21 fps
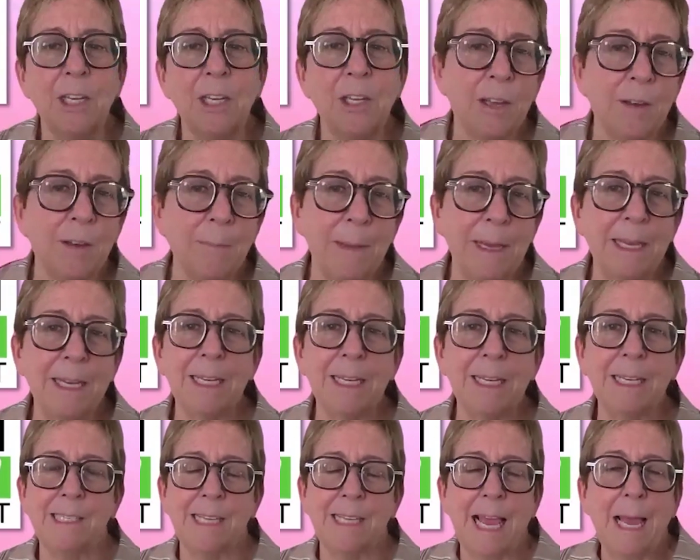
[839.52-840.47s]
Can you give me an
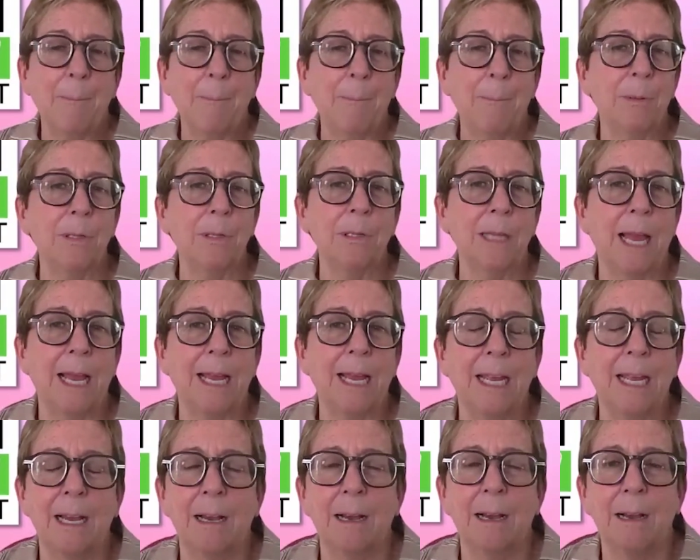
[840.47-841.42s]
example?
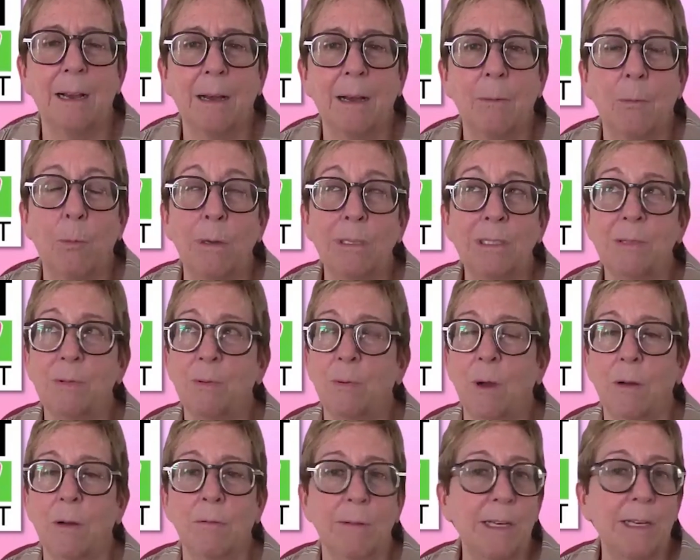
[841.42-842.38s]
Like, what's
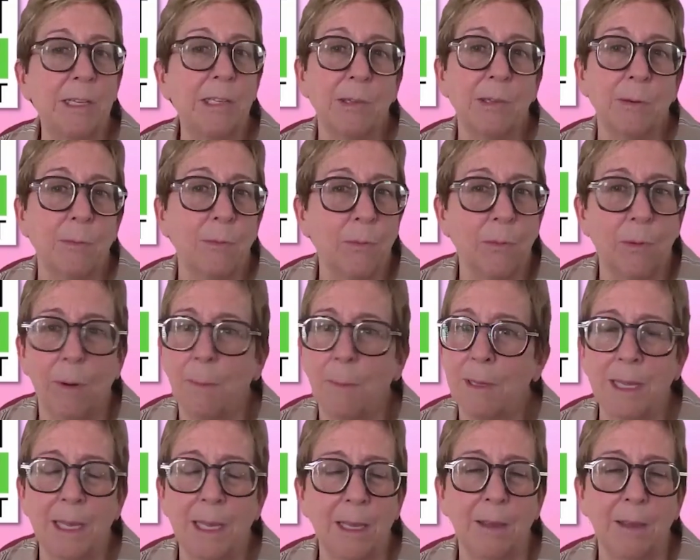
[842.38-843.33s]
a recent
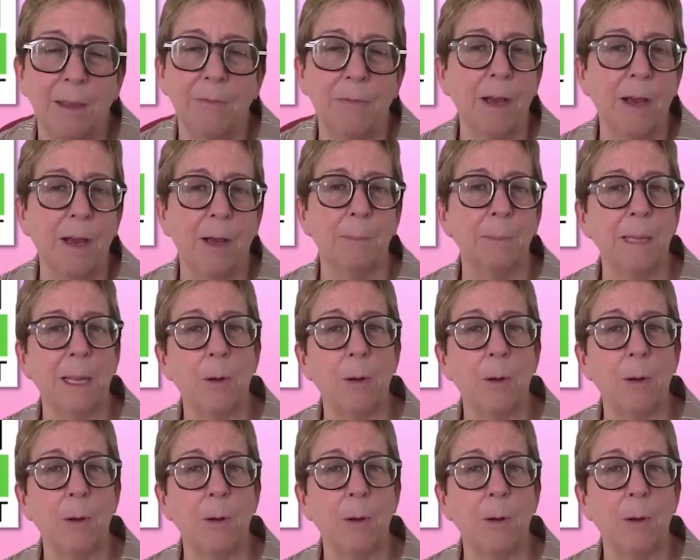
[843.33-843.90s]
woman that you've helped?